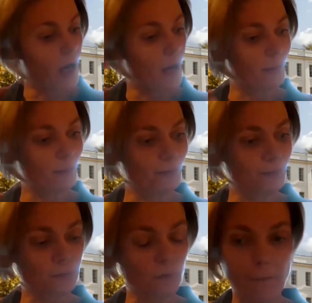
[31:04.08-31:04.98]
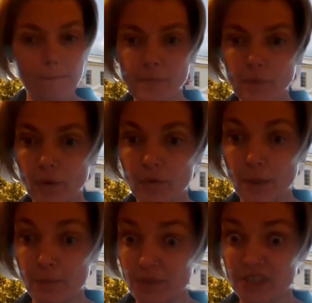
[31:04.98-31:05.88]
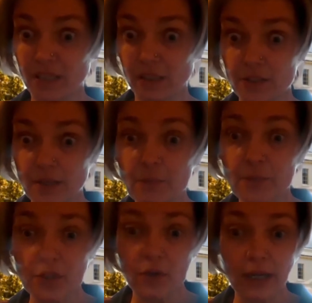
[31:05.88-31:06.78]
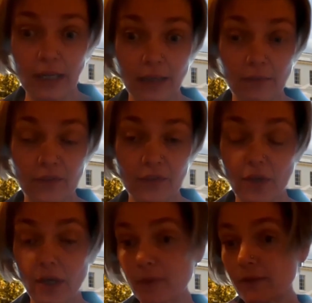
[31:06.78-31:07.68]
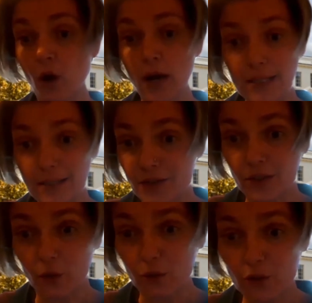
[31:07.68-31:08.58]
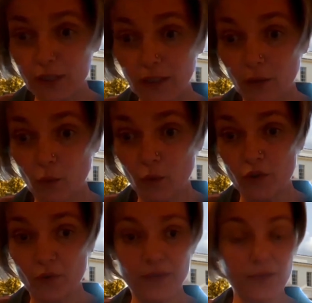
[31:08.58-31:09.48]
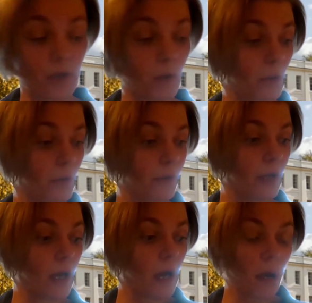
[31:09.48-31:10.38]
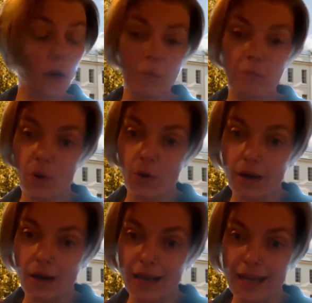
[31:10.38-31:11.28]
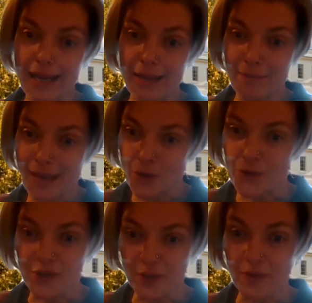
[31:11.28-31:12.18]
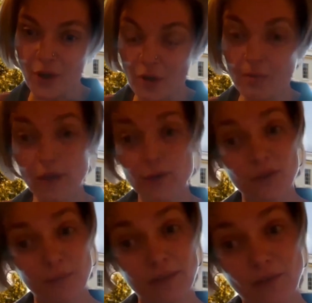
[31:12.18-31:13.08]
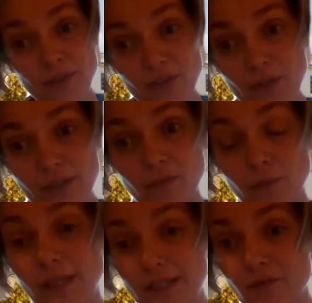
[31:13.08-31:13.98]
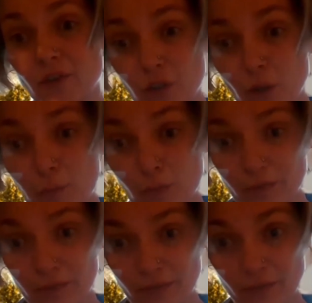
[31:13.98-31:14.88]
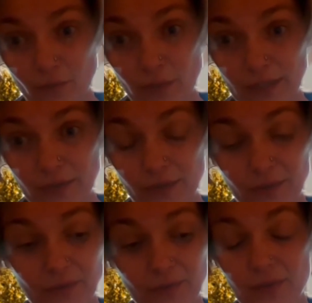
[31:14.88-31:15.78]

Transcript: um, their particular temperature at any given time. They've got access to cold drinking water and so on. But it may also, the home may also be a very stressful place for a number of different reasons,